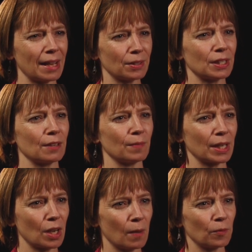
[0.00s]
outside of my
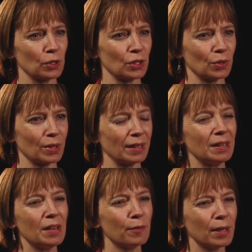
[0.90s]
comfort zone. I
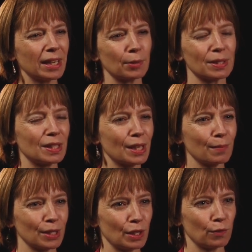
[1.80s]
felt like I was
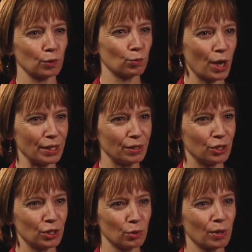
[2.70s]
digging myself a rut,
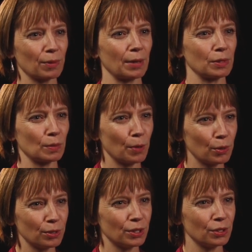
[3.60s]
just doing what I was
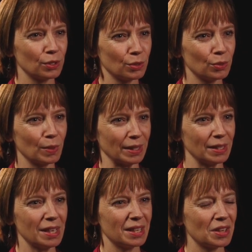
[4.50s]
supposed to do and
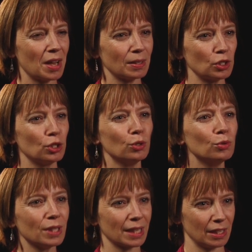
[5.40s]
not
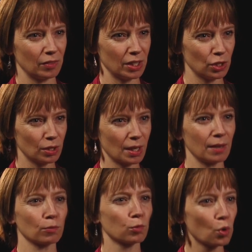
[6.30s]
choosing any of it, just
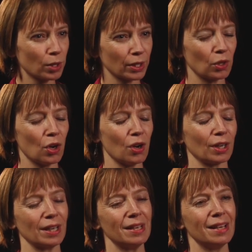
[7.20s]
kind of rolling
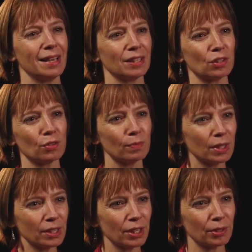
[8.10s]
along. And so the
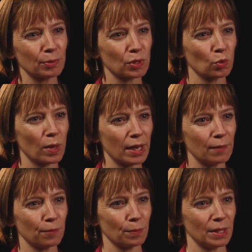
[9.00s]
military was a
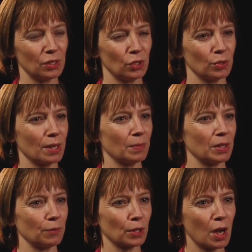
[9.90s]
way for me to get
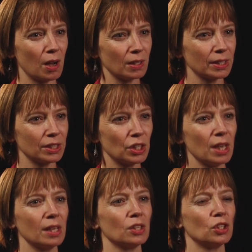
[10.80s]
money for college,
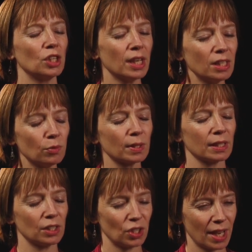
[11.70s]

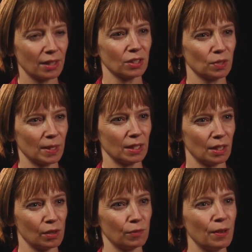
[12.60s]
genuinely challenge
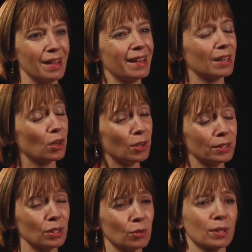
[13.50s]
myself, and
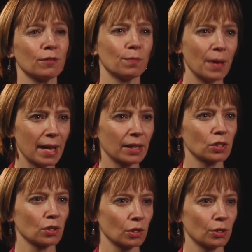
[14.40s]
also give back
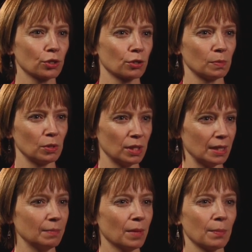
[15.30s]
to the larger
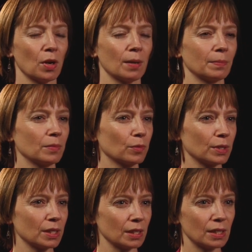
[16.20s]
community. My mom
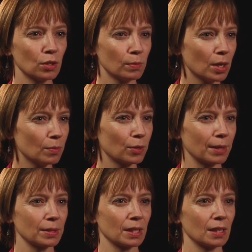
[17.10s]
was a single mom when
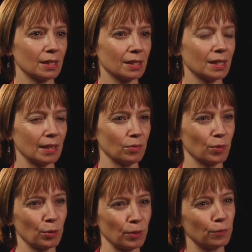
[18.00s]
I was a kid, and
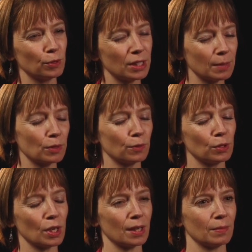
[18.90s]
we were on food stamps a
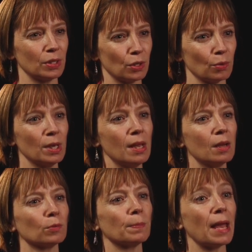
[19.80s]
few times. So
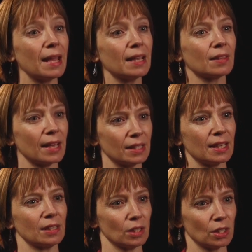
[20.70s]
repaying that
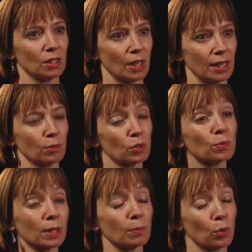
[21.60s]
debt to society was
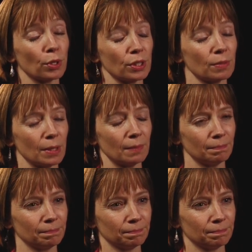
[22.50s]
really important to me.